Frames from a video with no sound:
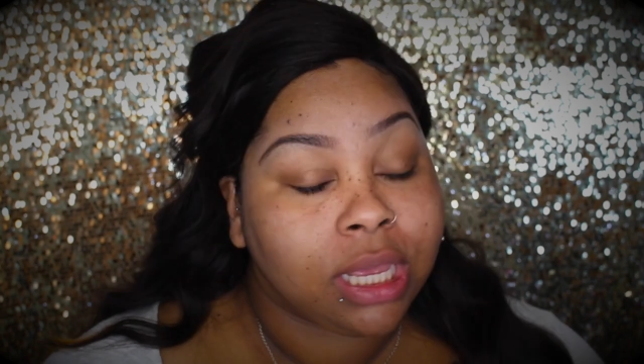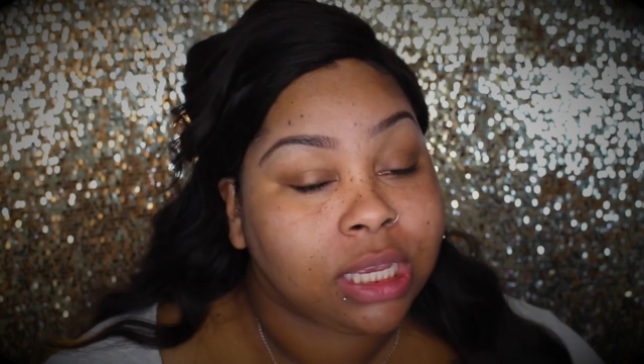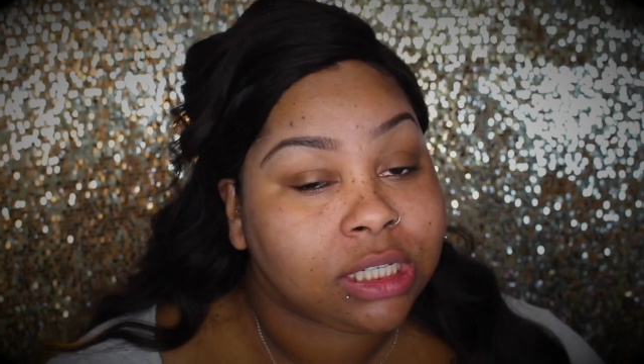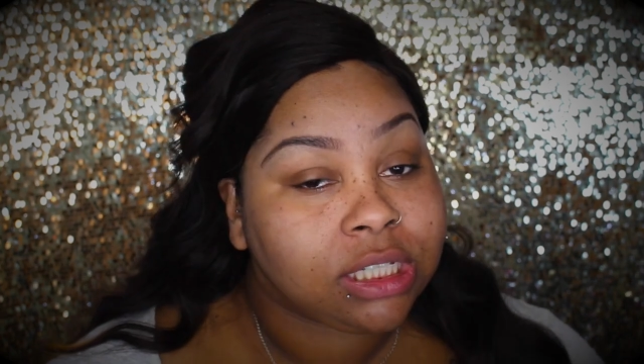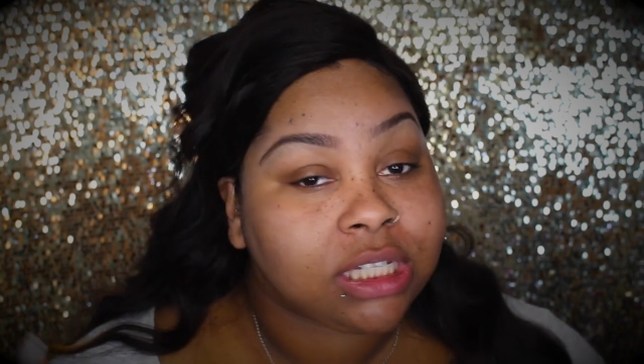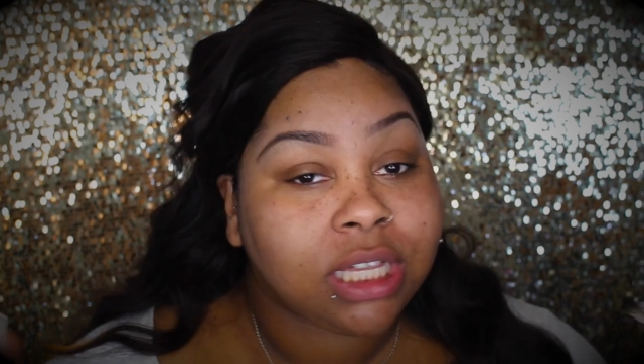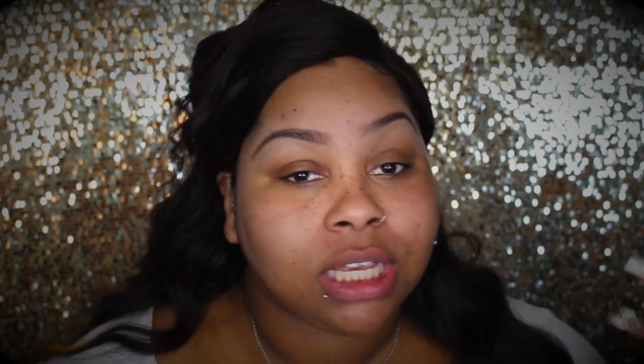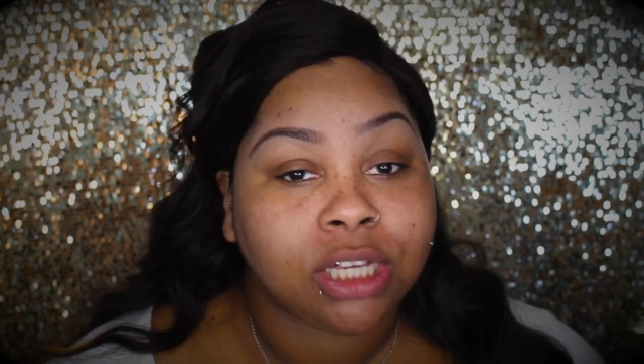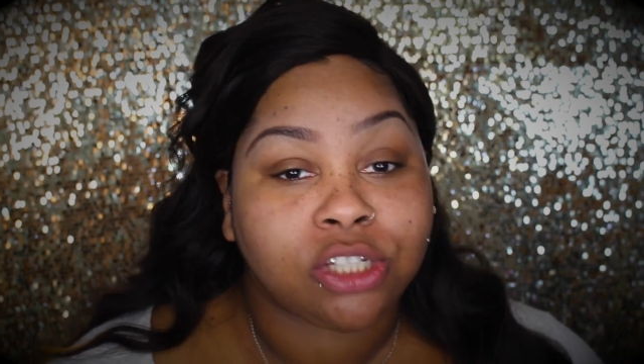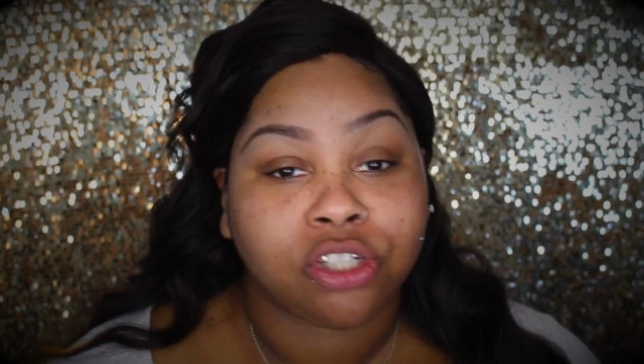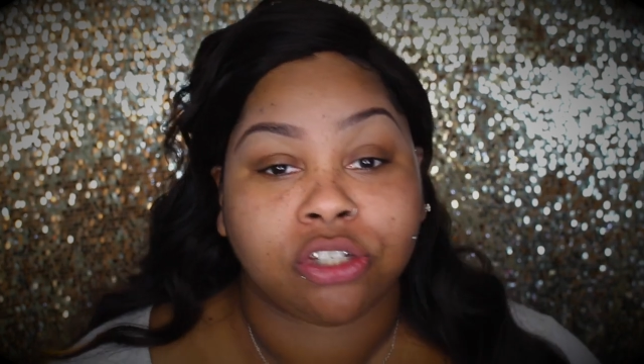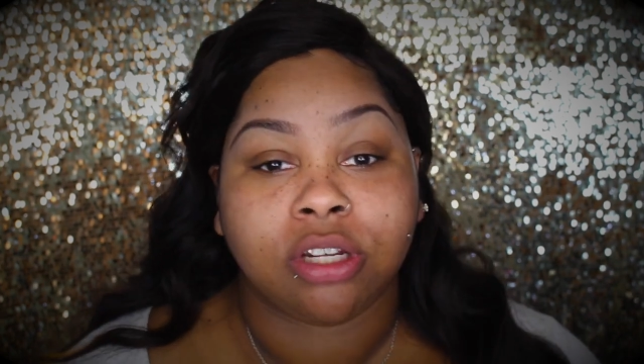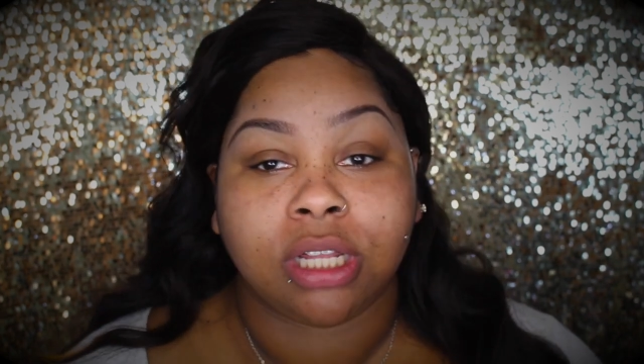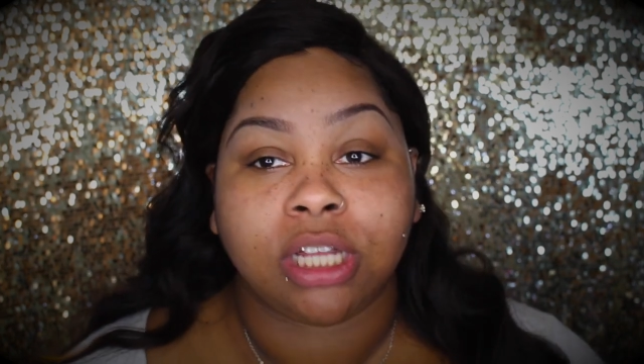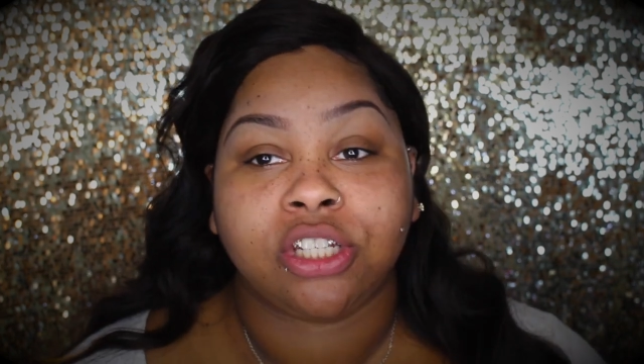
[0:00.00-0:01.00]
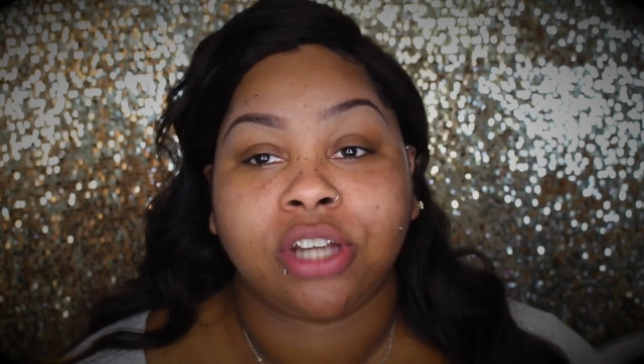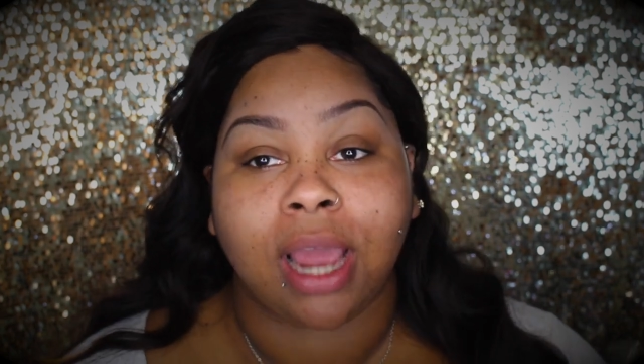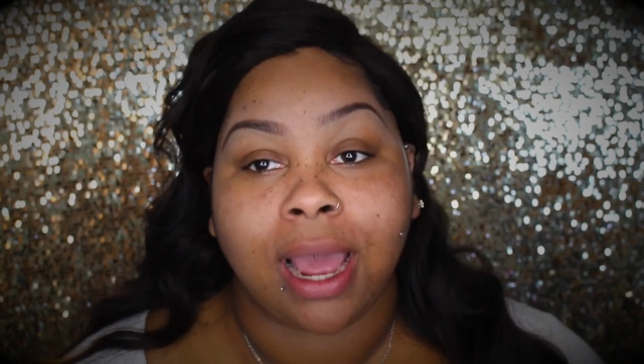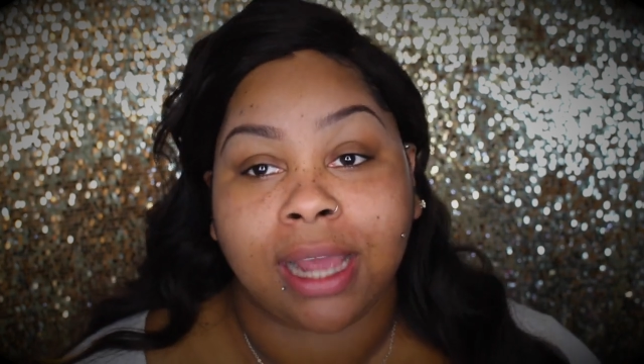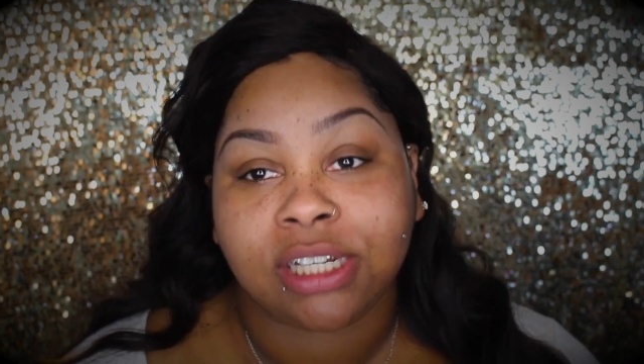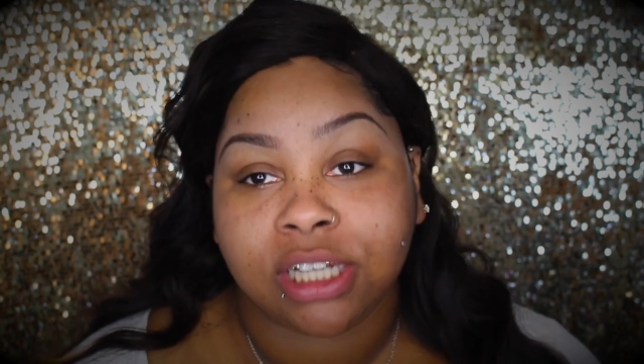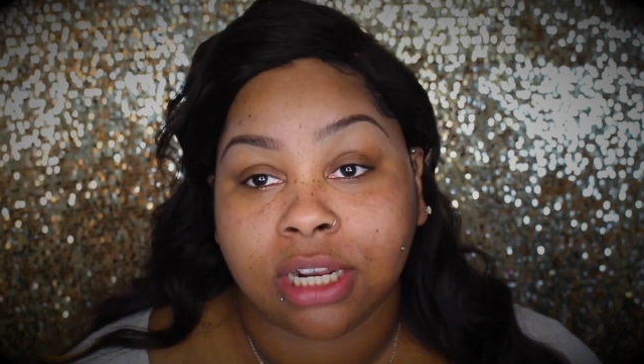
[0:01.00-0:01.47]
just to ensure that your
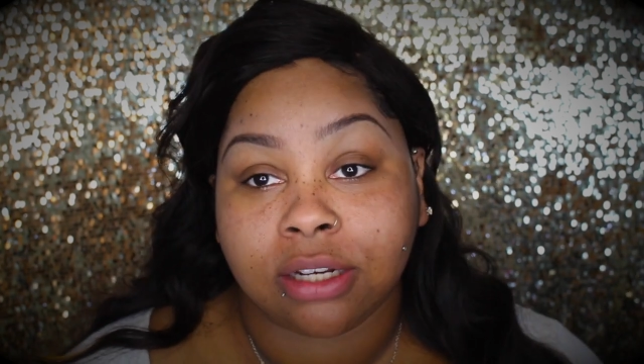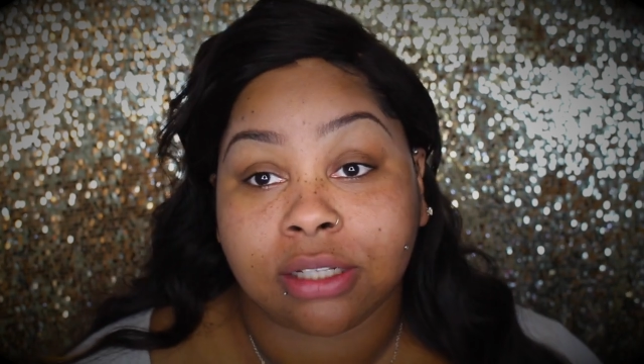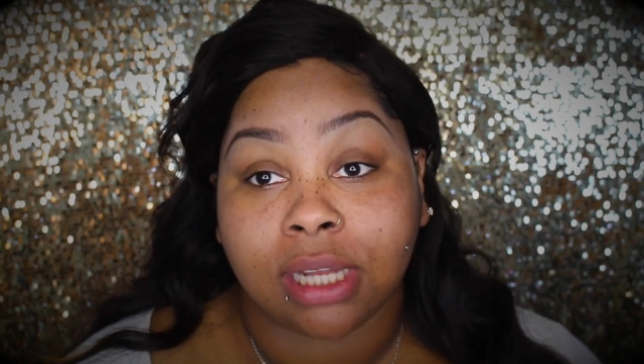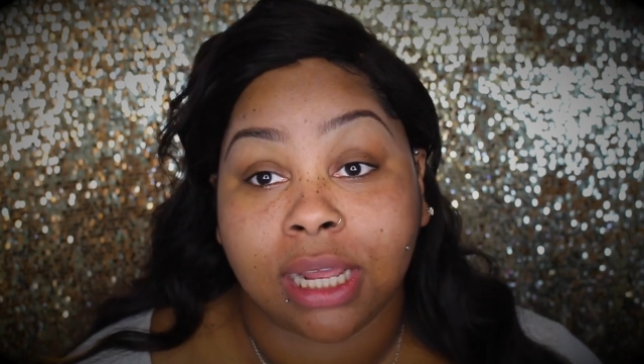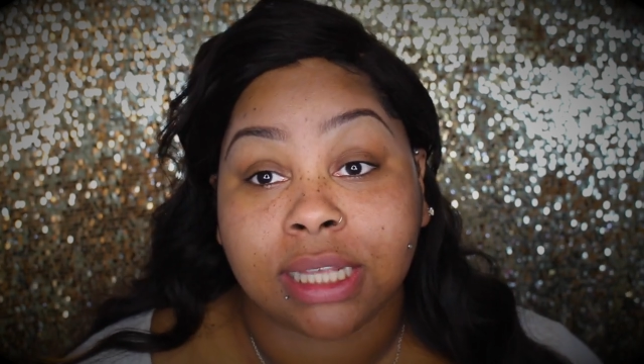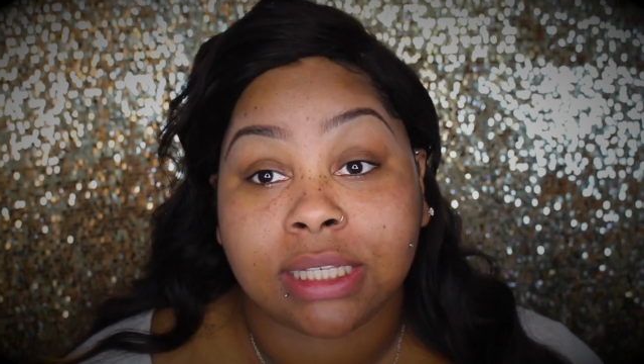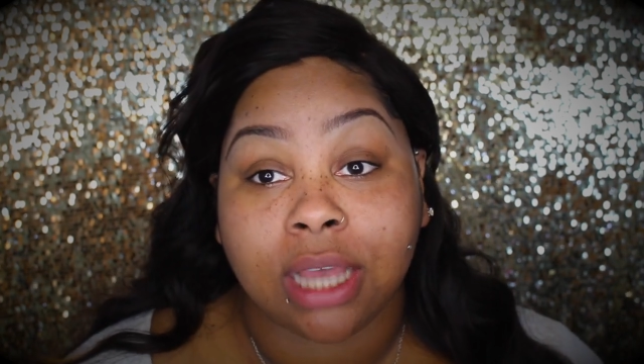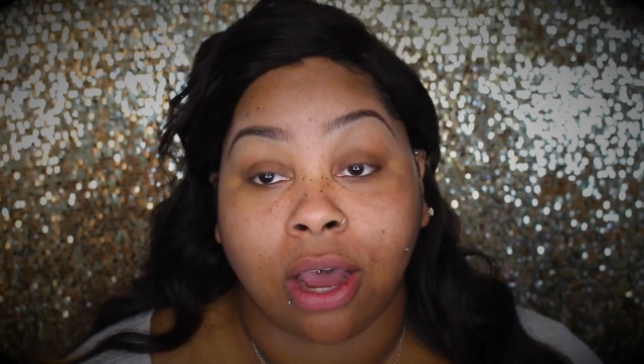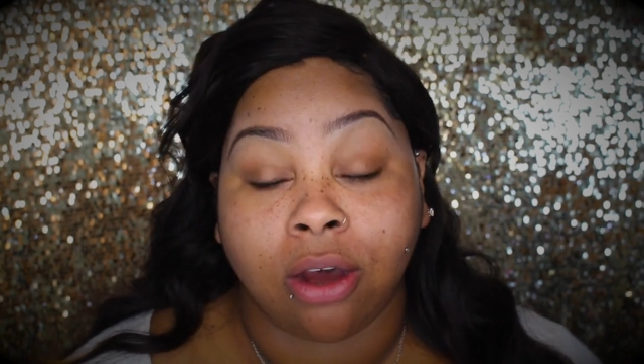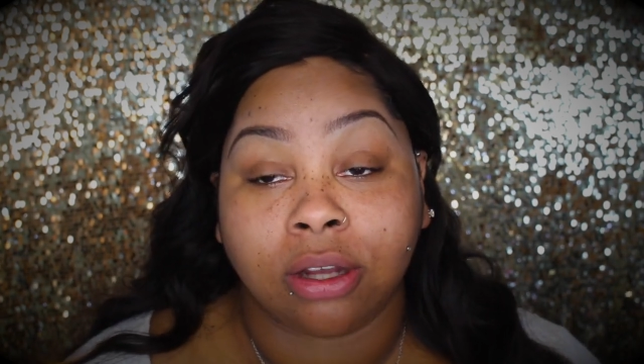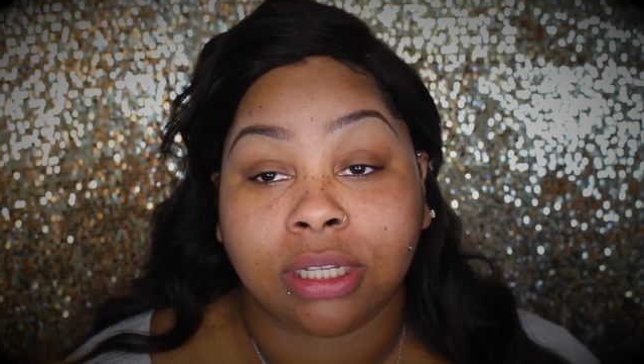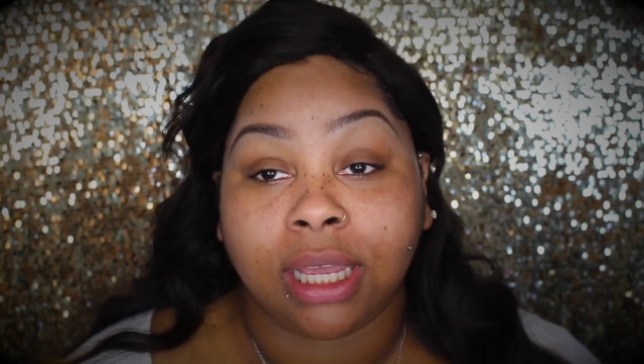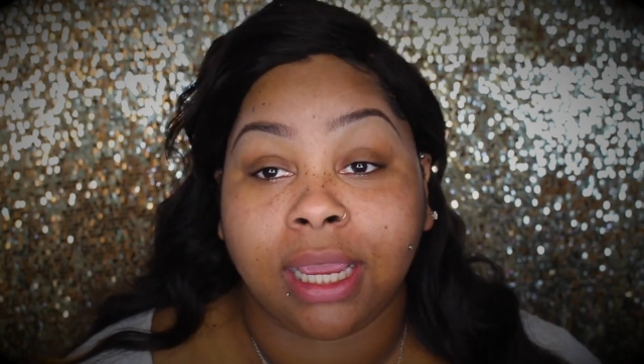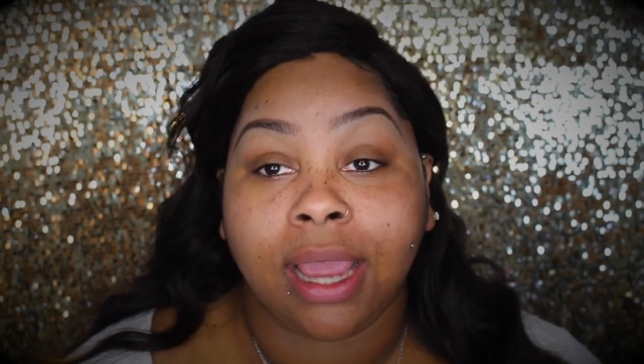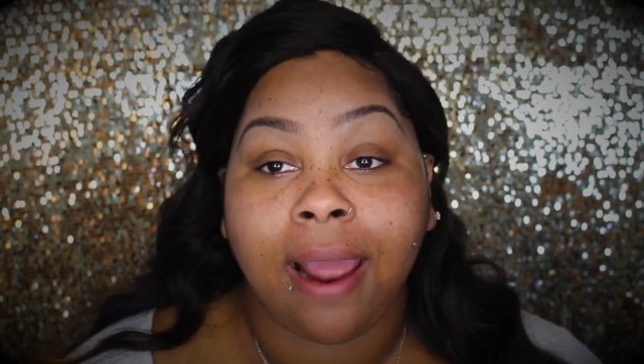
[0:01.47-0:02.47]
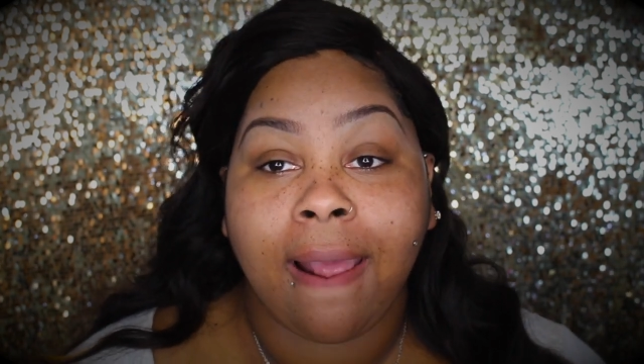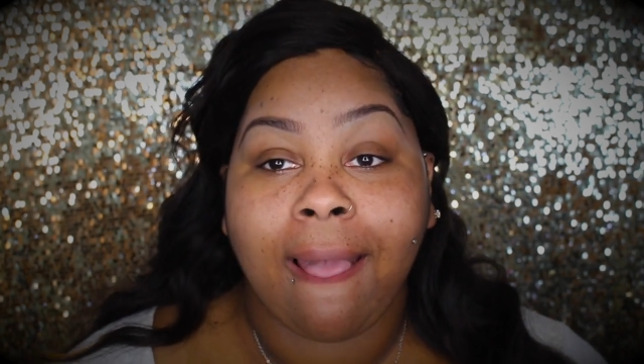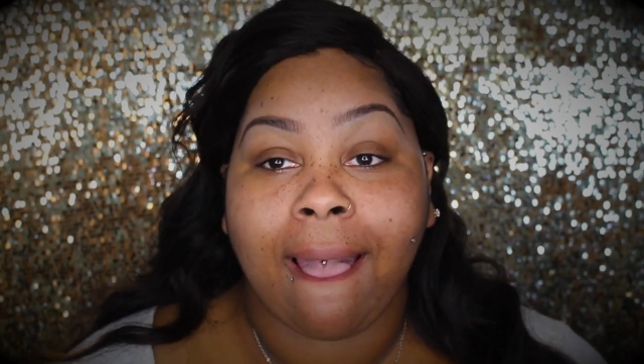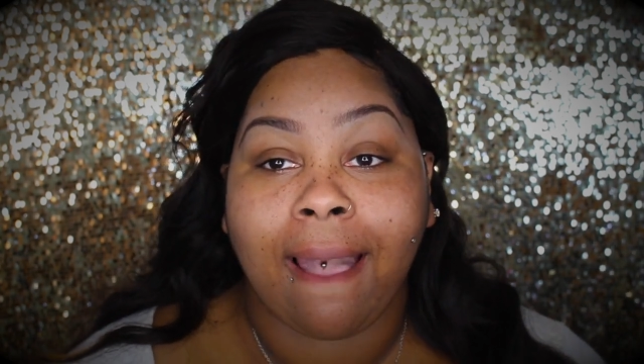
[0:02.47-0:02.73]
eyeshadows last all day.